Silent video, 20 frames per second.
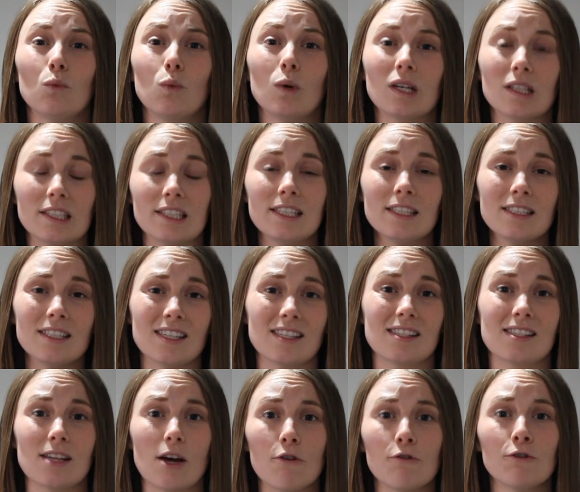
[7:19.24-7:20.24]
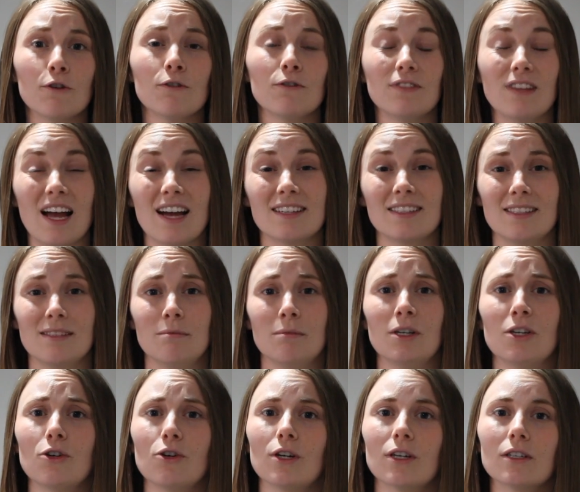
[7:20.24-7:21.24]
willing to self-reflect and be
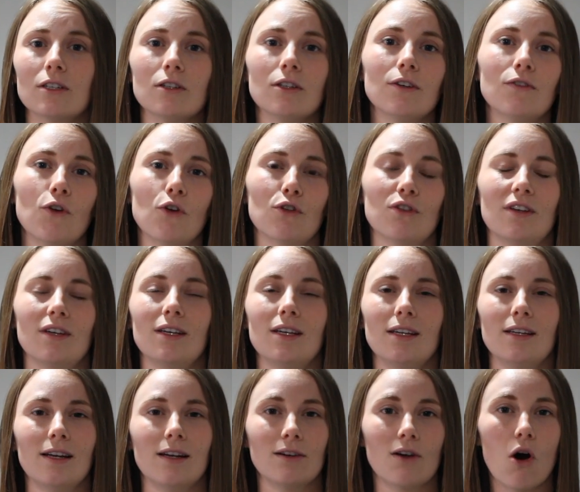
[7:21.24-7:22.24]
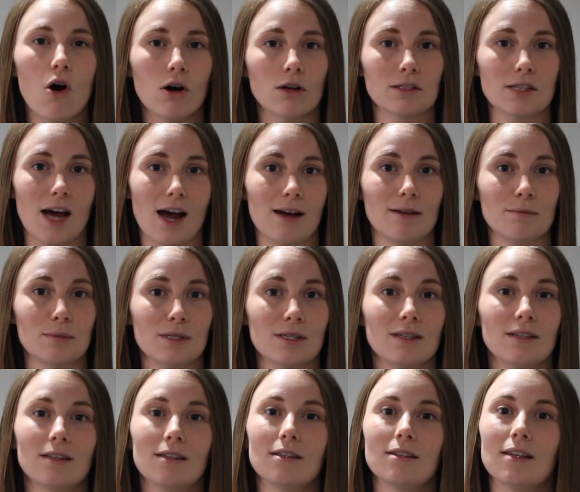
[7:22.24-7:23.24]
critical of your thinking at all times,
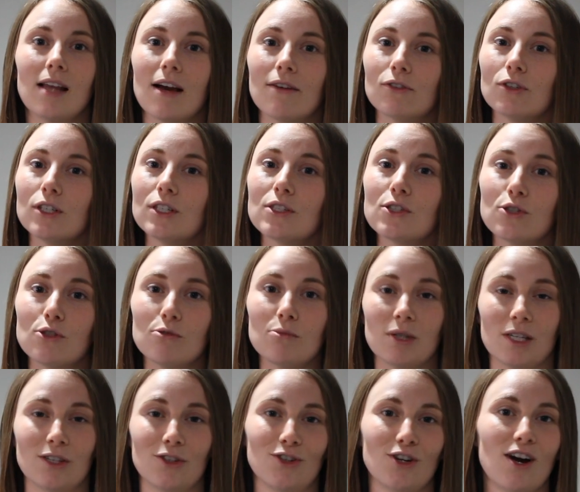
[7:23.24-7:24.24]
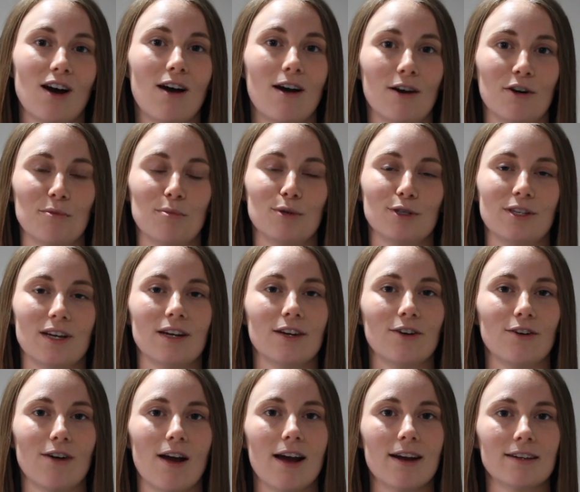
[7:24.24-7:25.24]
never assuming you're 100%
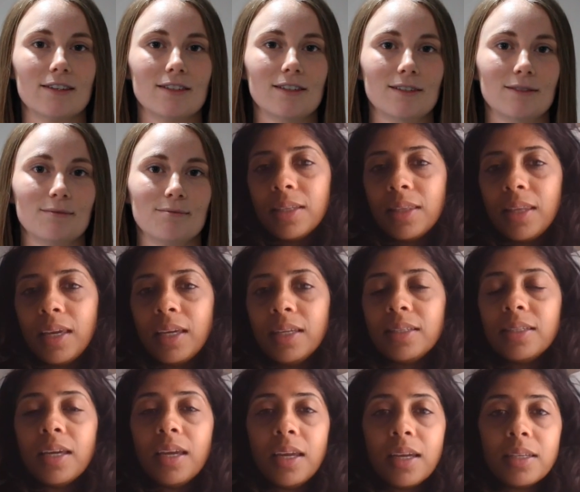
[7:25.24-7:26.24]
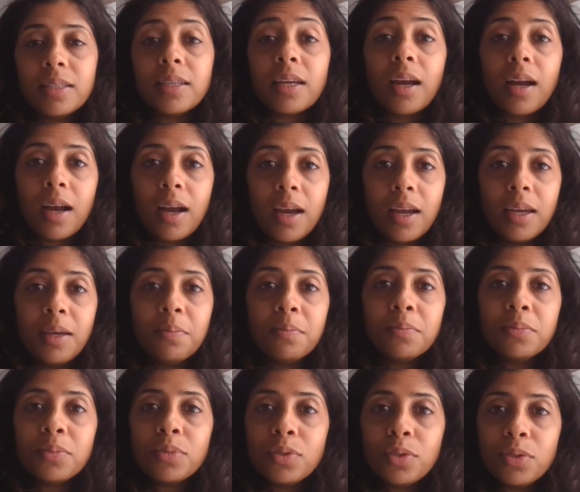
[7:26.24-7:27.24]
correct. They take
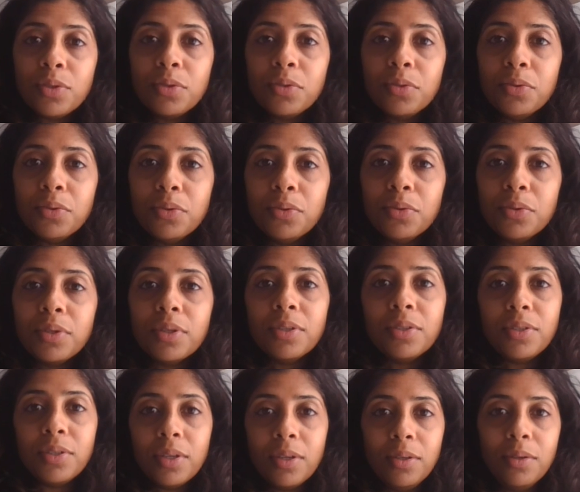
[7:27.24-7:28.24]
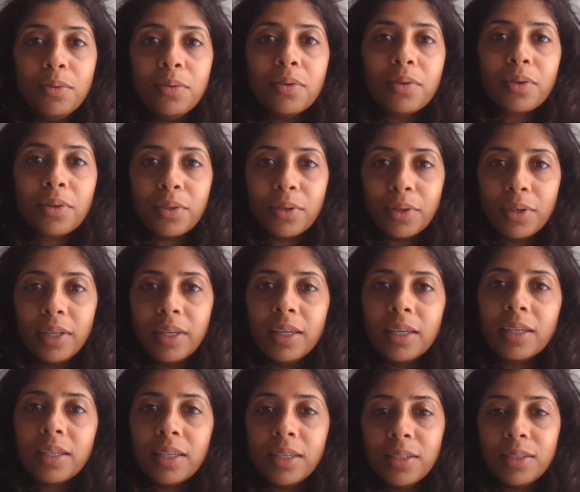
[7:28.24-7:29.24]
time to continue their learning
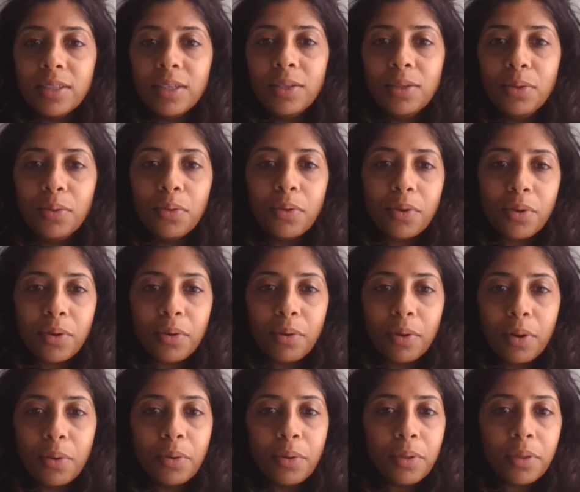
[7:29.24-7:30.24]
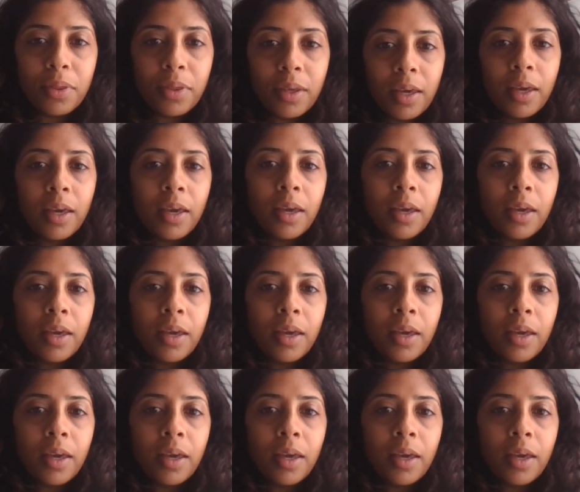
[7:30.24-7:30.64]
and continue their growth.